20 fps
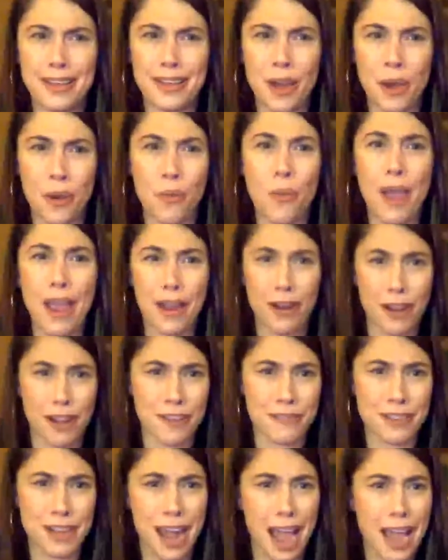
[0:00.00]
aware of
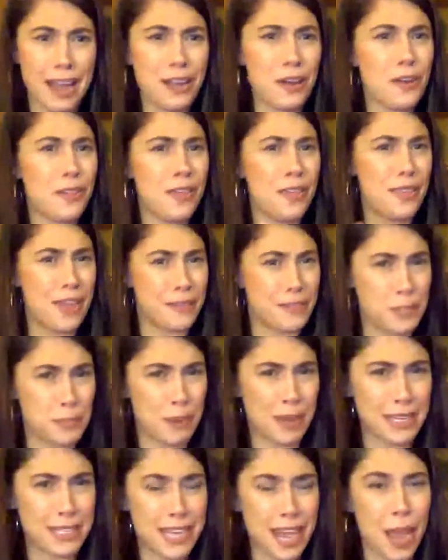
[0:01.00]
and I know that they've
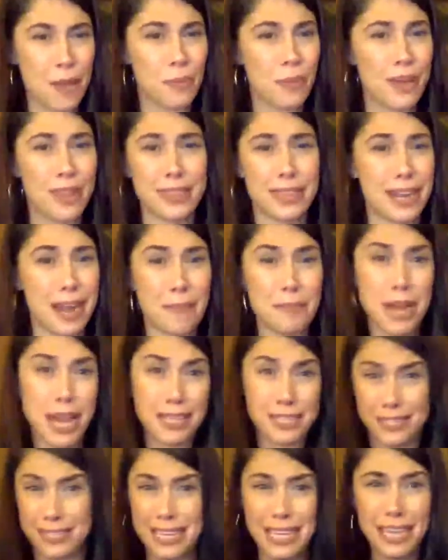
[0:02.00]
spent time with, and I'm not
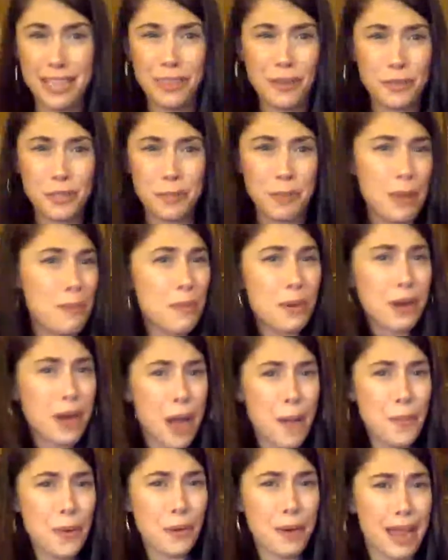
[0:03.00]
seeing those people
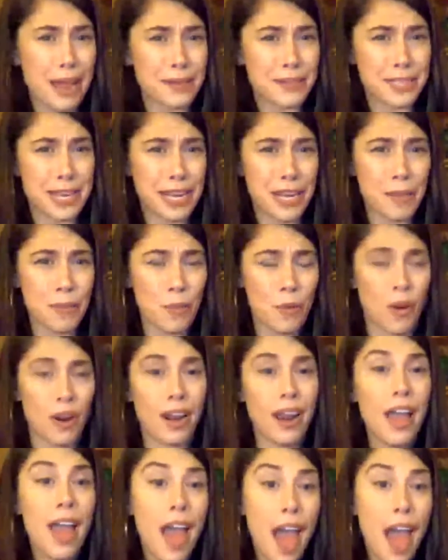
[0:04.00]
come around anymore?